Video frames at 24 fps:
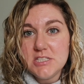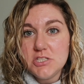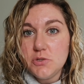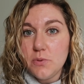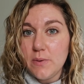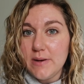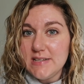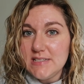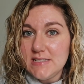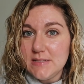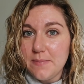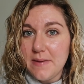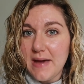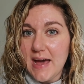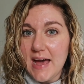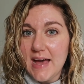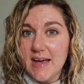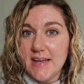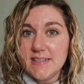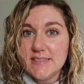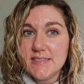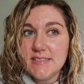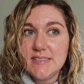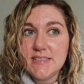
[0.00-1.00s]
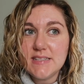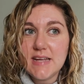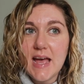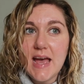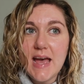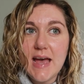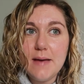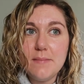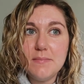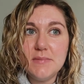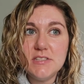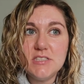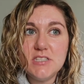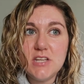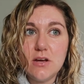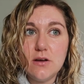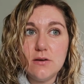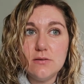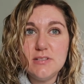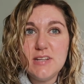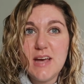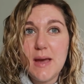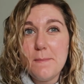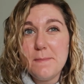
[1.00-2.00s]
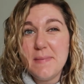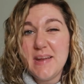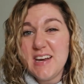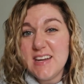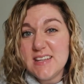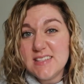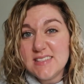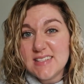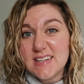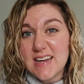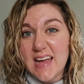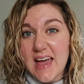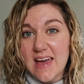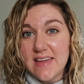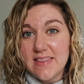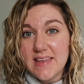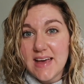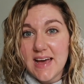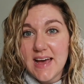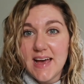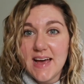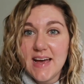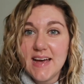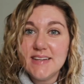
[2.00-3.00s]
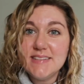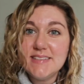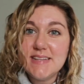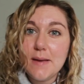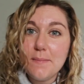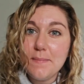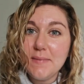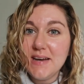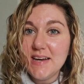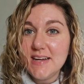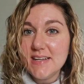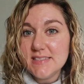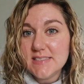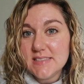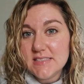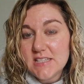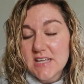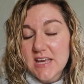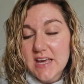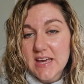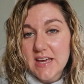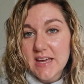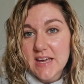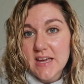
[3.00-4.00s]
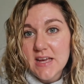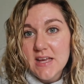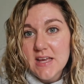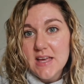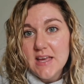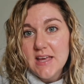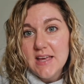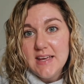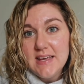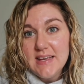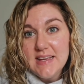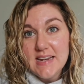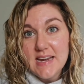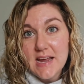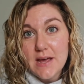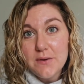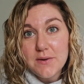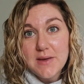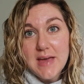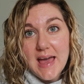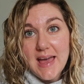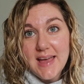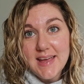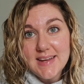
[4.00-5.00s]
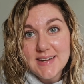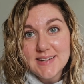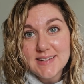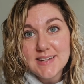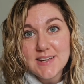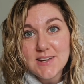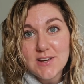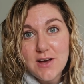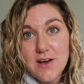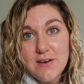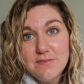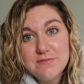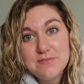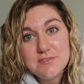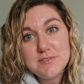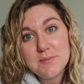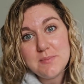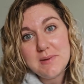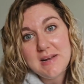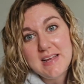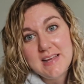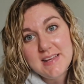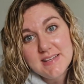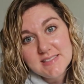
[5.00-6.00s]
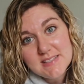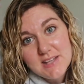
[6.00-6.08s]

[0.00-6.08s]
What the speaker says: 20 past, so 10 minutes to get there, 10 minutes to, you know, get in comfortably.